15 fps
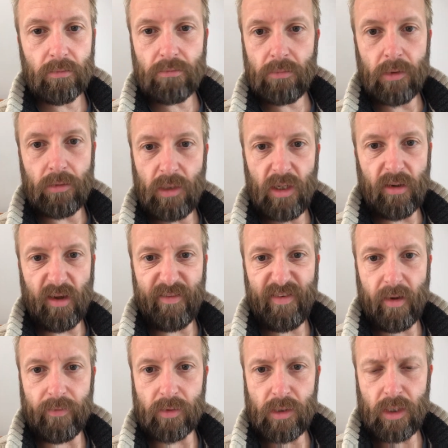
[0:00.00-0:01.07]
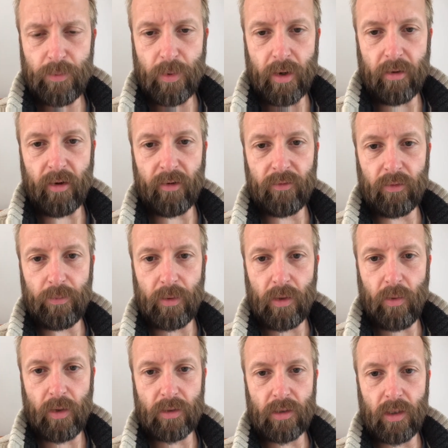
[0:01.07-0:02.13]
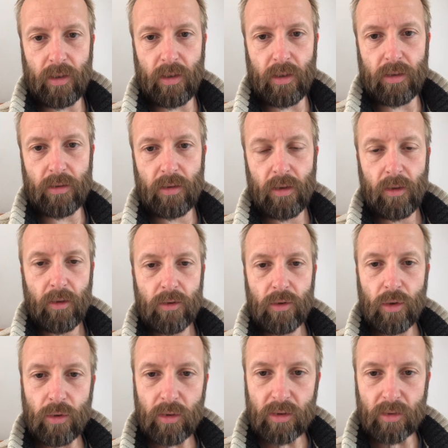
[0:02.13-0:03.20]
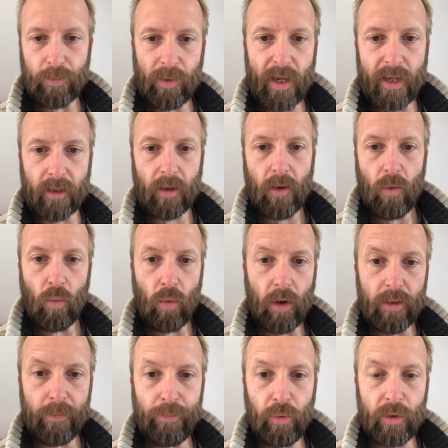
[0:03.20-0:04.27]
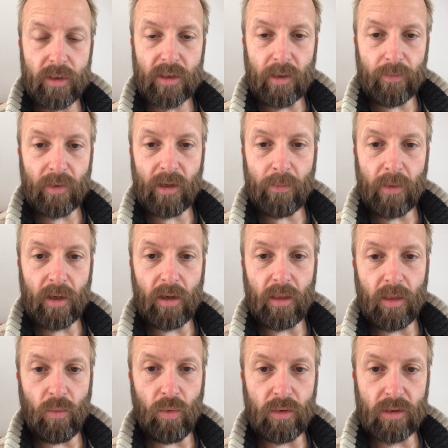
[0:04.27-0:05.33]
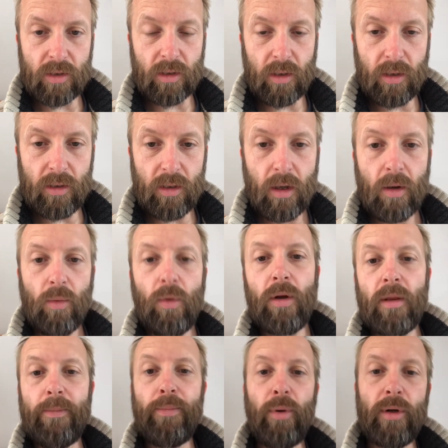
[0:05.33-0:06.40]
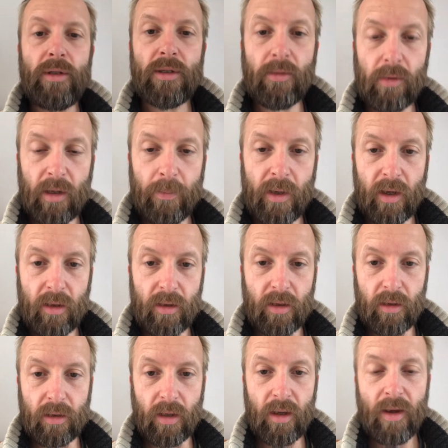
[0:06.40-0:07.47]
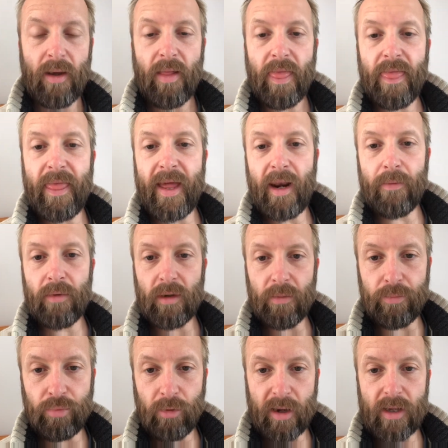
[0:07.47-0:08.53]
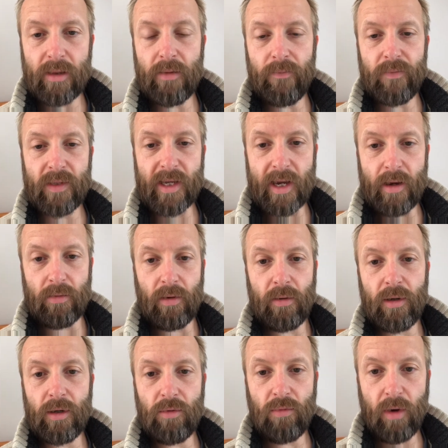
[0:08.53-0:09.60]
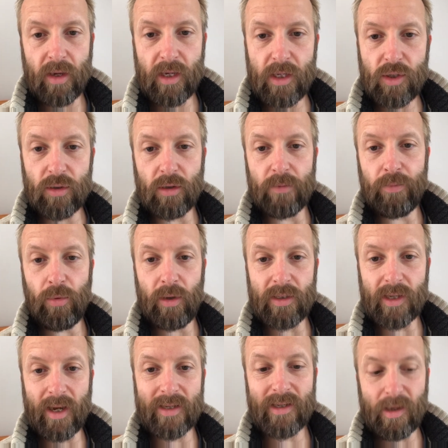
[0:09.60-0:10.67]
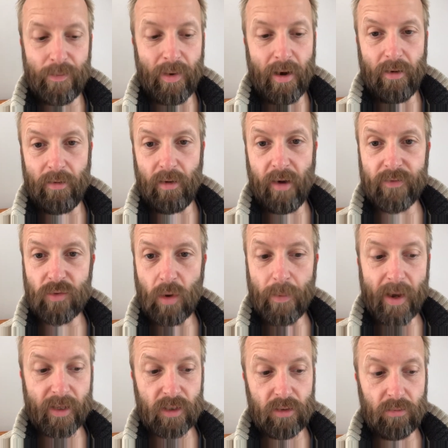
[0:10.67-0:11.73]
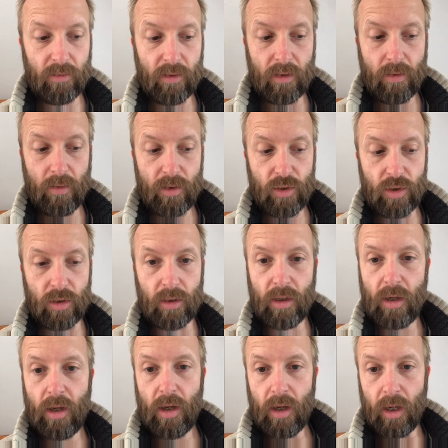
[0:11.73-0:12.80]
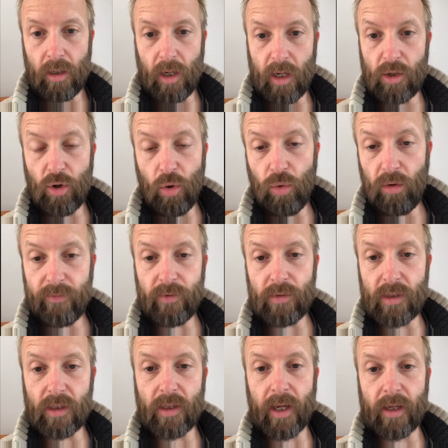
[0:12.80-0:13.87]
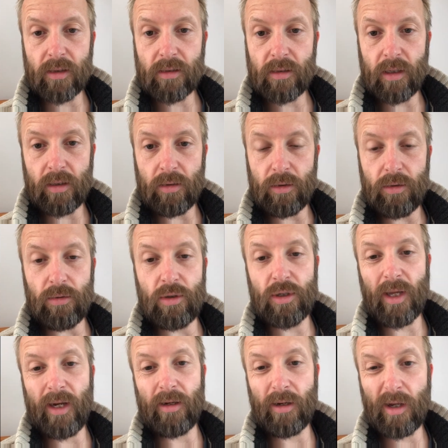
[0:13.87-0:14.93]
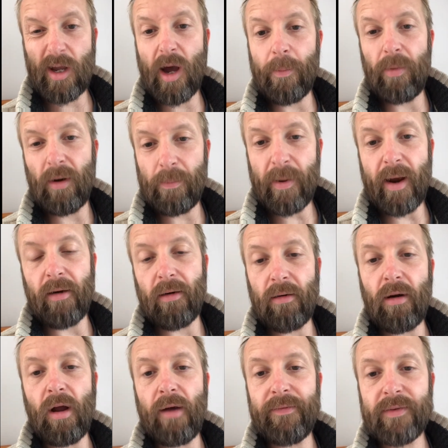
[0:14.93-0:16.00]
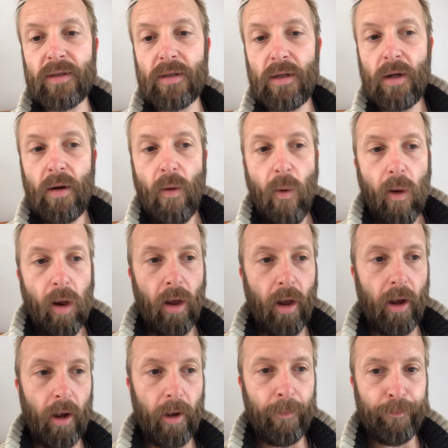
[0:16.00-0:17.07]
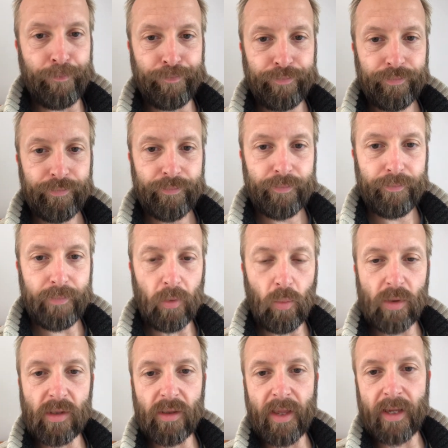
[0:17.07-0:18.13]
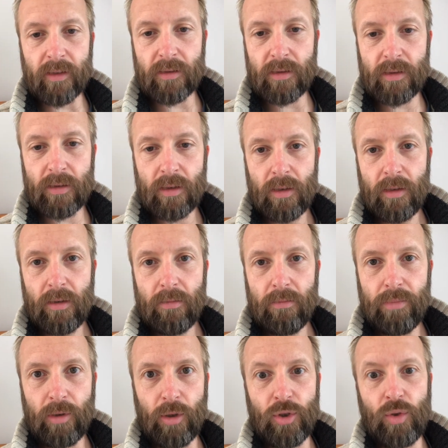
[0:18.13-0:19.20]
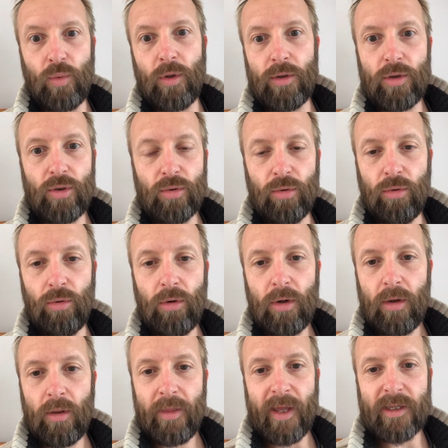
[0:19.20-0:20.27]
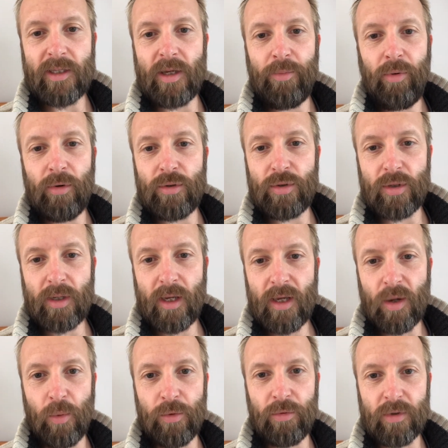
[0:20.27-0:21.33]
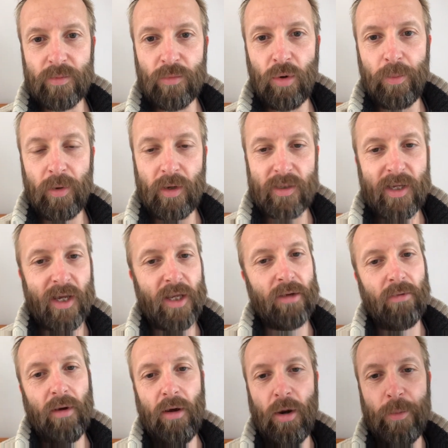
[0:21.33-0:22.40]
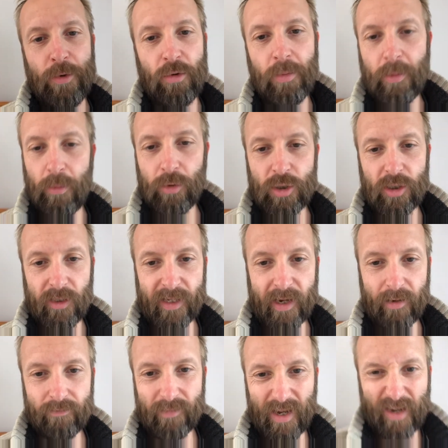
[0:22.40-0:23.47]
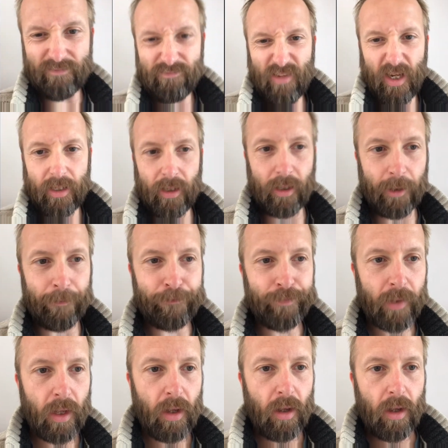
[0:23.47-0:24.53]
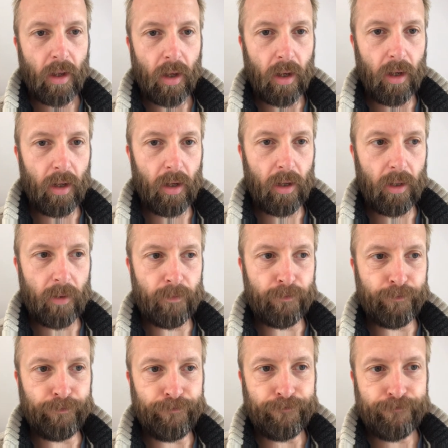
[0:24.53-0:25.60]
You need like 5 or 6 paragraphs for a big question like this. So you need to plan. What are the points I'm going to make on the one side? What are the points I'm going to make on the other? Then I'm going to break them down. I'm going to write each of those points as a paragraph, so I'm answering the question. And not all of you did that. You just had a couple of paragraphs. But whether that's because you weren't sure that's the approach you should take, or whether it's more because, hey, you're at home and you're a bit more chilled out, I don't know.